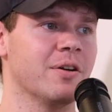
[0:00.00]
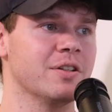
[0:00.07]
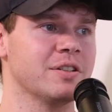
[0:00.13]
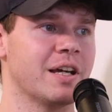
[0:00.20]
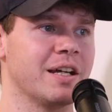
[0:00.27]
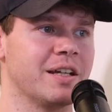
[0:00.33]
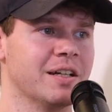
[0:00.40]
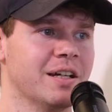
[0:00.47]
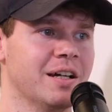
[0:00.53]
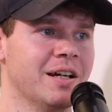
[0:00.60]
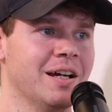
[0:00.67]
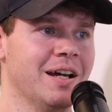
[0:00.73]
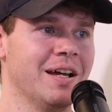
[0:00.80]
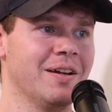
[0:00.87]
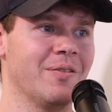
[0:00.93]
Where it's like,
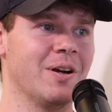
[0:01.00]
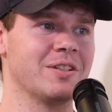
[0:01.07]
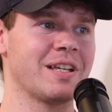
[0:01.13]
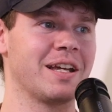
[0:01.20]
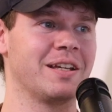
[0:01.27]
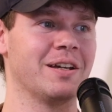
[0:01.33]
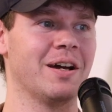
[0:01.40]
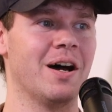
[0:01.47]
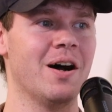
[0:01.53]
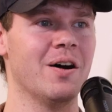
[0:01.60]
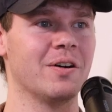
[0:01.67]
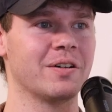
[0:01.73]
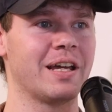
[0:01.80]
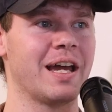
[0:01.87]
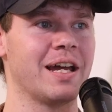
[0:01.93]
where it's like,
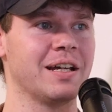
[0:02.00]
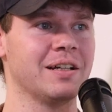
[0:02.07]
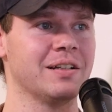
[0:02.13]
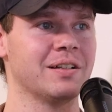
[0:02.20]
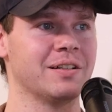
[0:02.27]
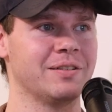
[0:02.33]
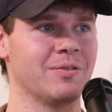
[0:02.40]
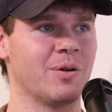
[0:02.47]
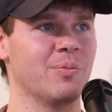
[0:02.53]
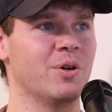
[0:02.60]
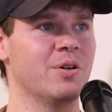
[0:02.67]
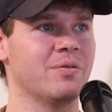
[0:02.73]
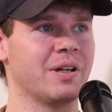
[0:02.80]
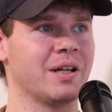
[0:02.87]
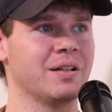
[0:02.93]
oh, okay, we're
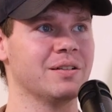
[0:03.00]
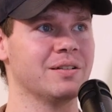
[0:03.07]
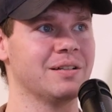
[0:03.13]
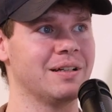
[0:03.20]
moving.